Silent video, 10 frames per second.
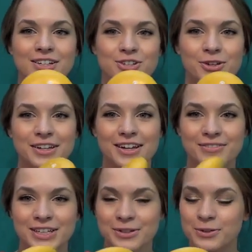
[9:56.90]
so you can
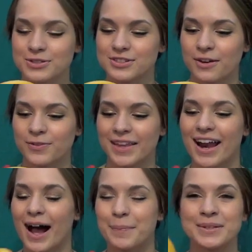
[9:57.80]
get really cool stuff when
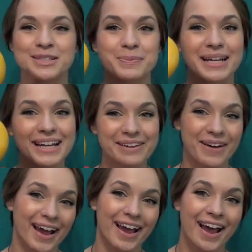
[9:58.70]
that happens. But
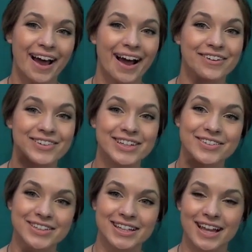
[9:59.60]
anyway, I
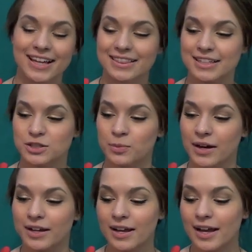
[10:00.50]
really like this
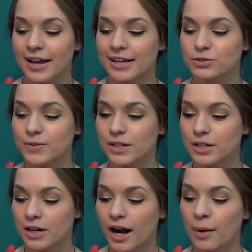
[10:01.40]
one. It's
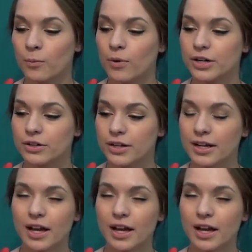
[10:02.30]
really good. I'm wondering